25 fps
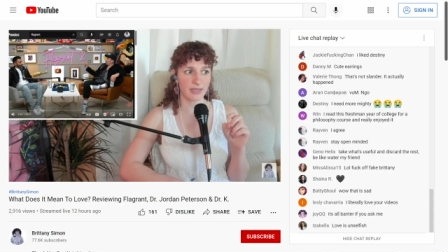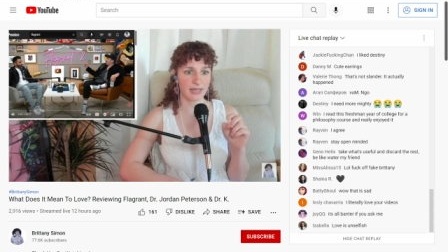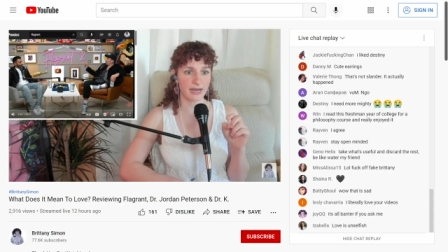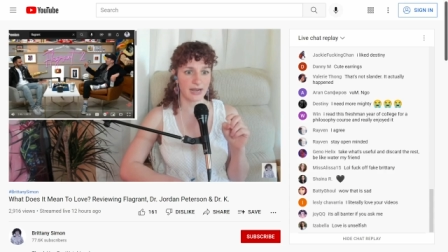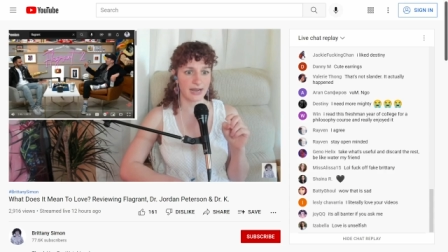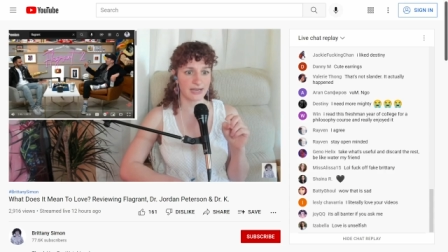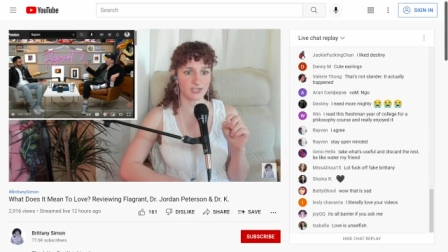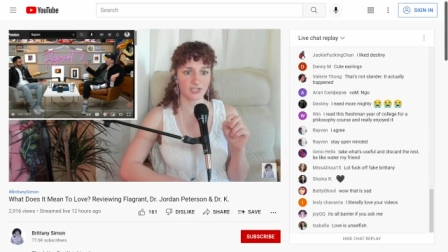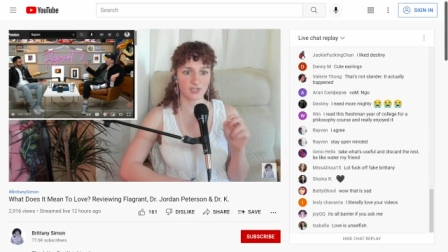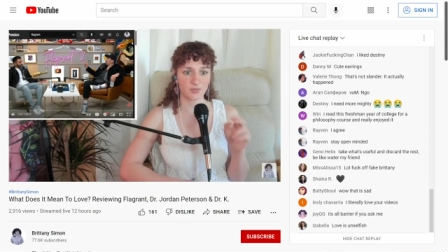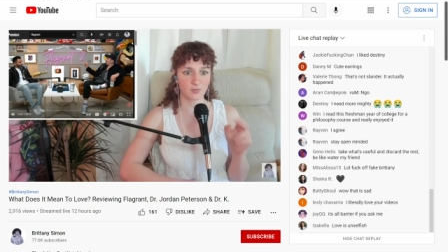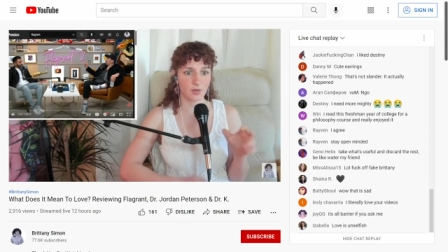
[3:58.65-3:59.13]
and
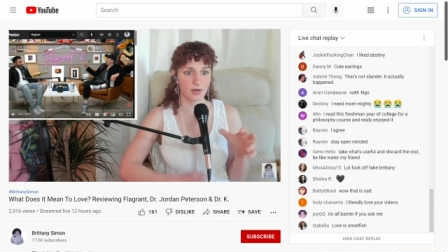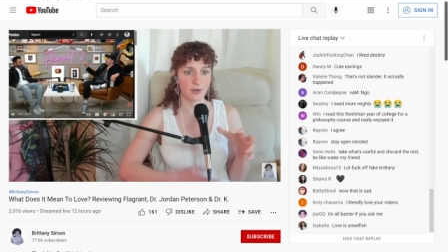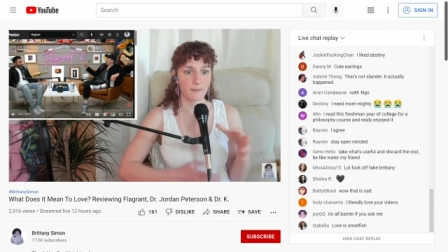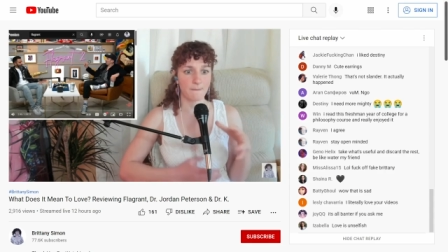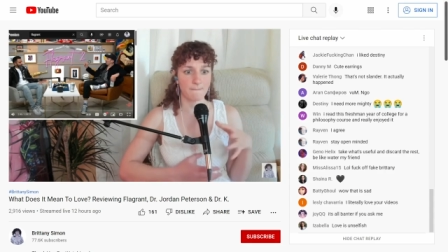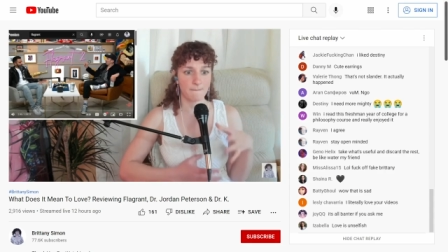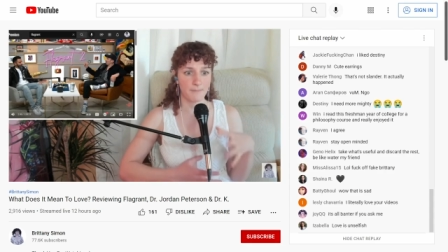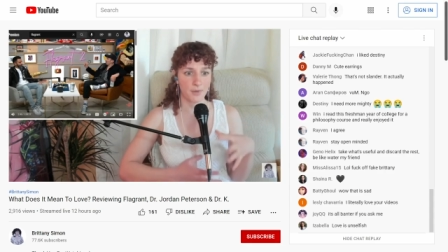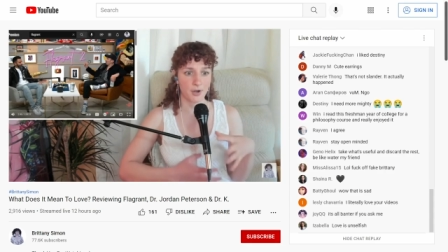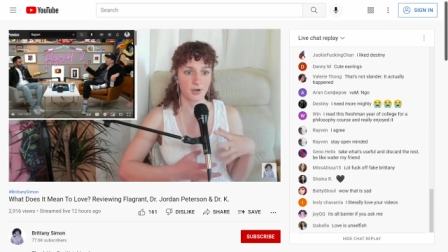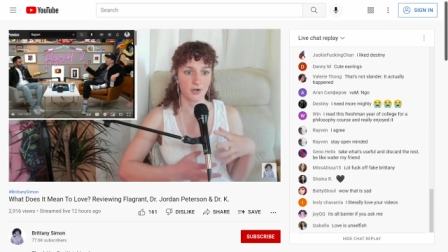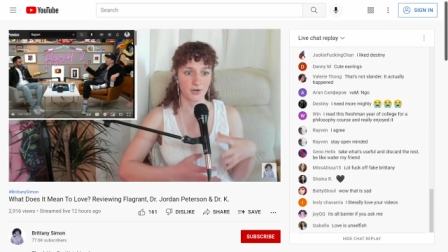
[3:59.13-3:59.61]
I just want to
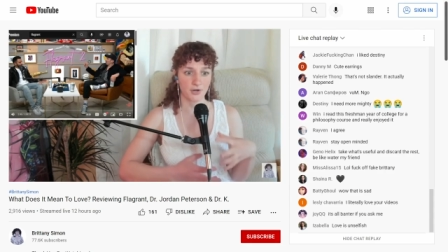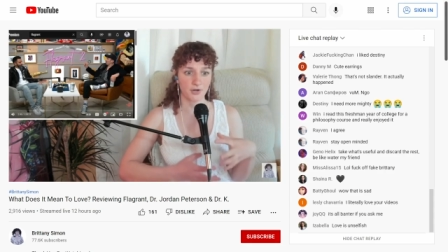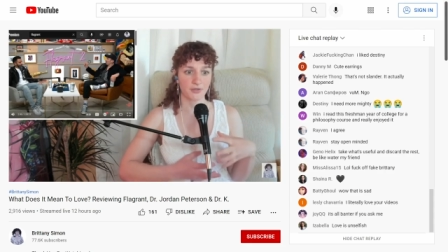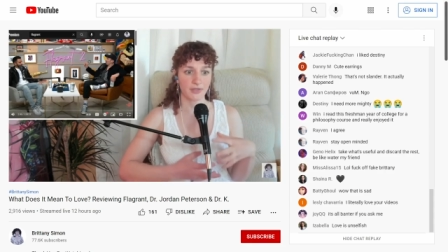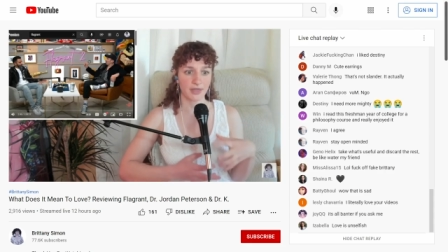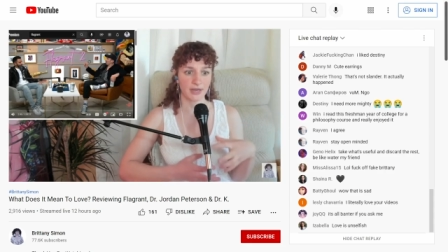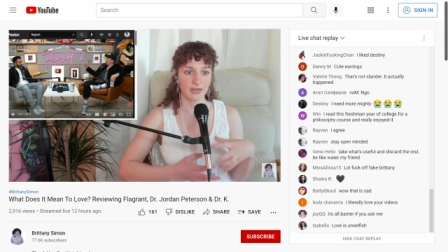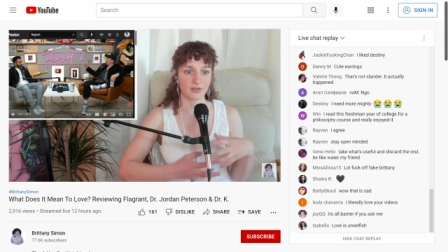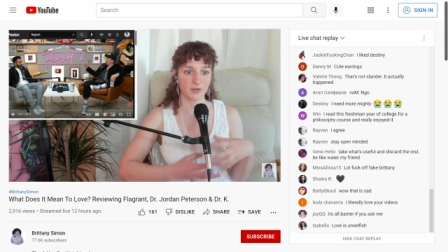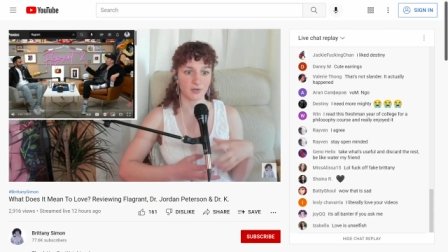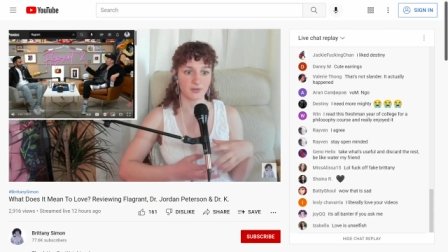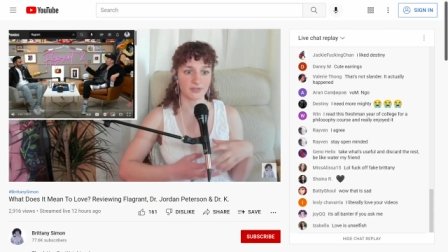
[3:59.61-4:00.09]
murder
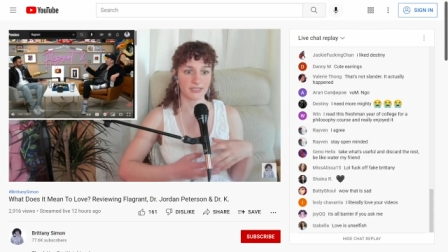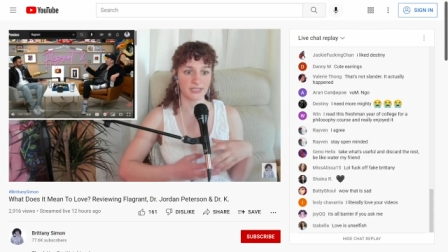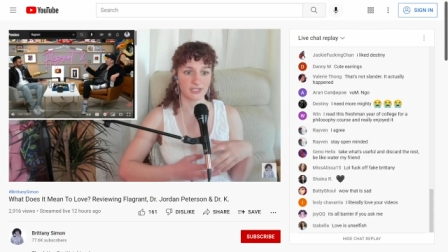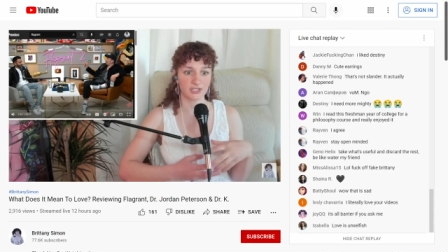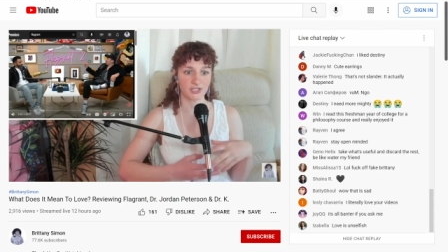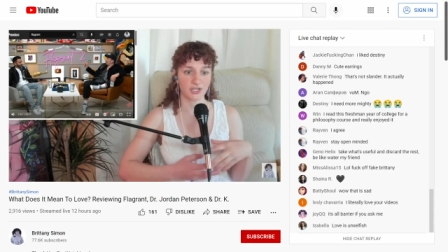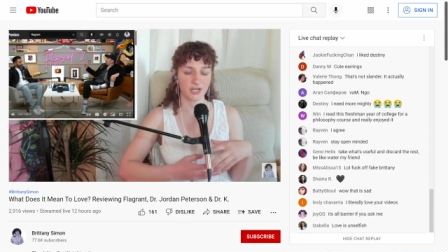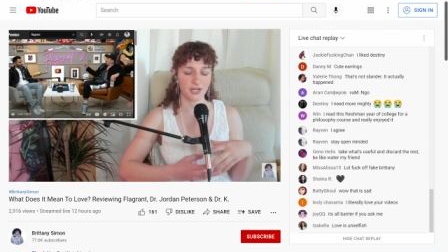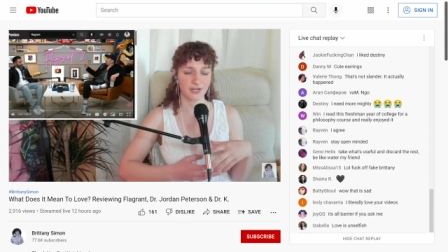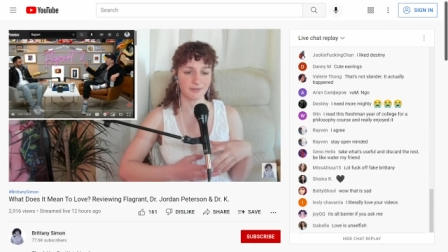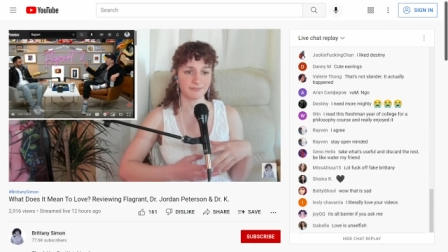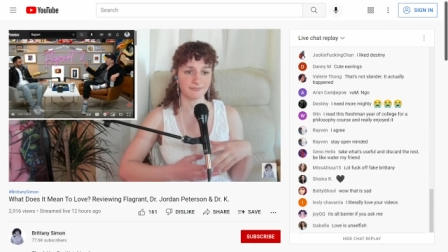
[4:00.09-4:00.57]
that adult
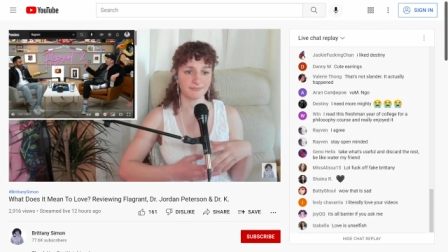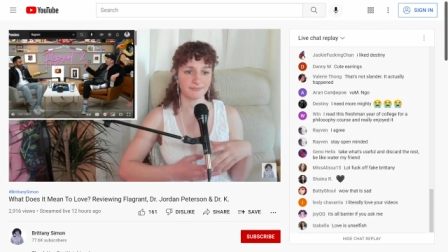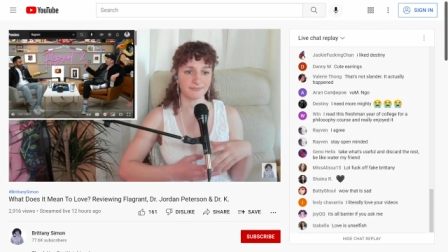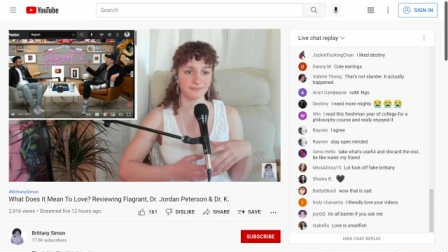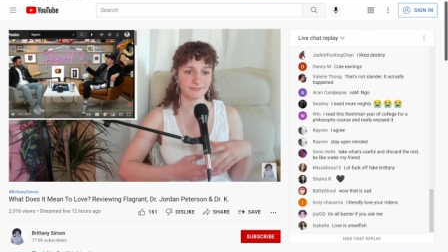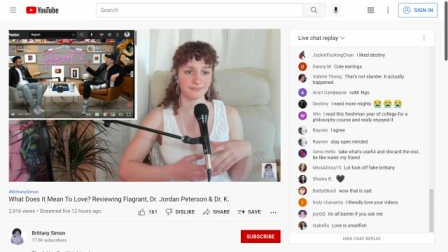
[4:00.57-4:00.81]
teacher.